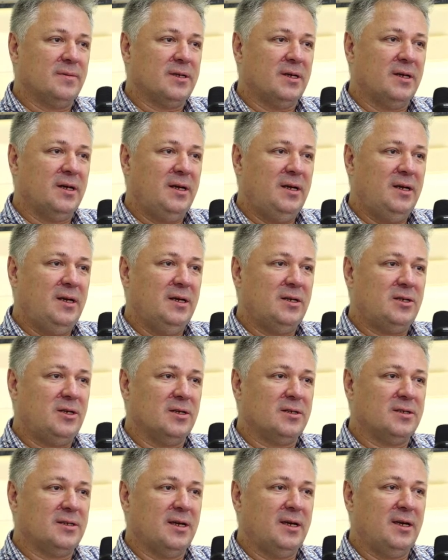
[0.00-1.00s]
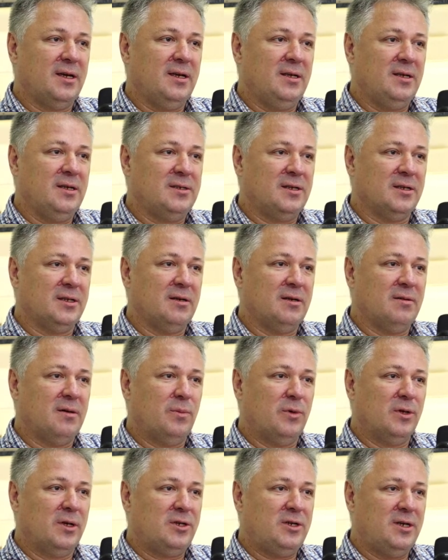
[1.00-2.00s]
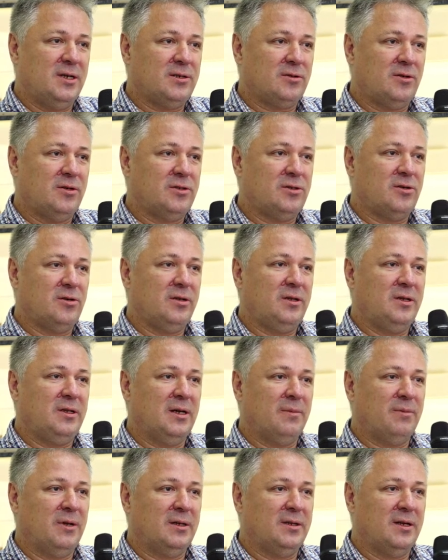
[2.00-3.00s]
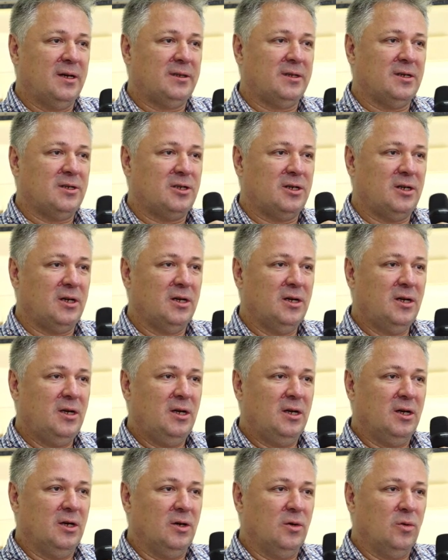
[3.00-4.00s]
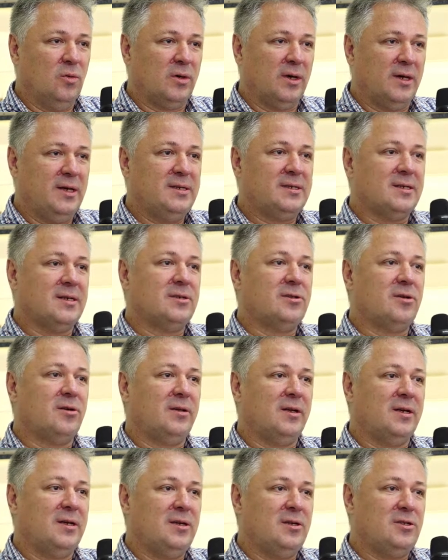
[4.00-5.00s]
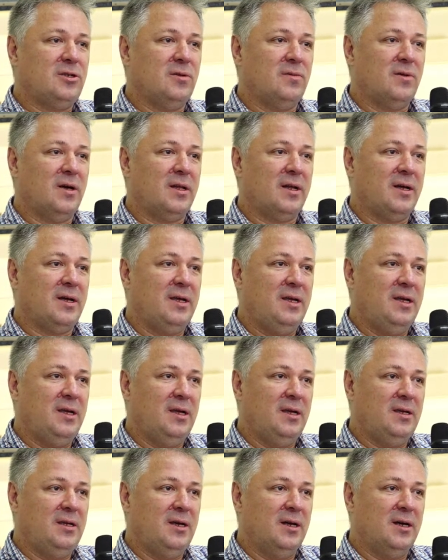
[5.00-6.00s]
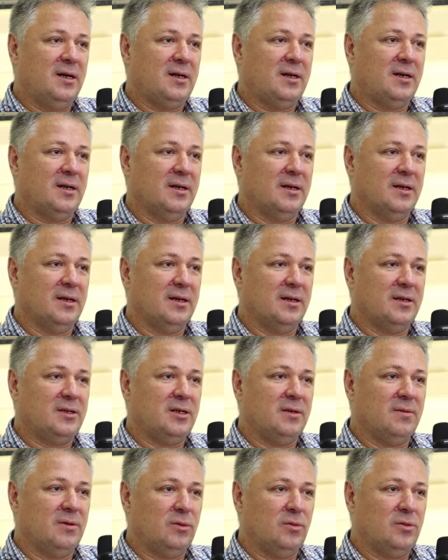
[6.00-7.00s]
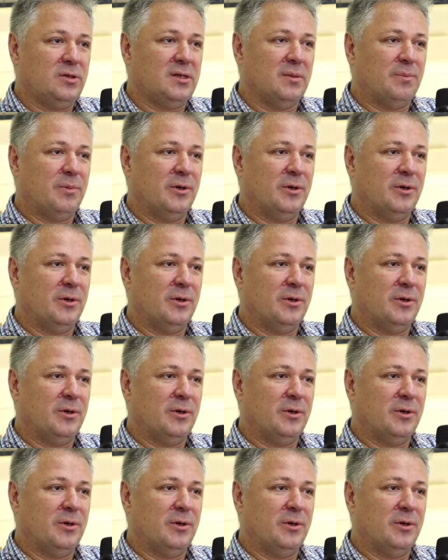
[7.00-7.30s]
too. And overall, is this the initiative of Czechia, or is it Ukrainian initiative? And how?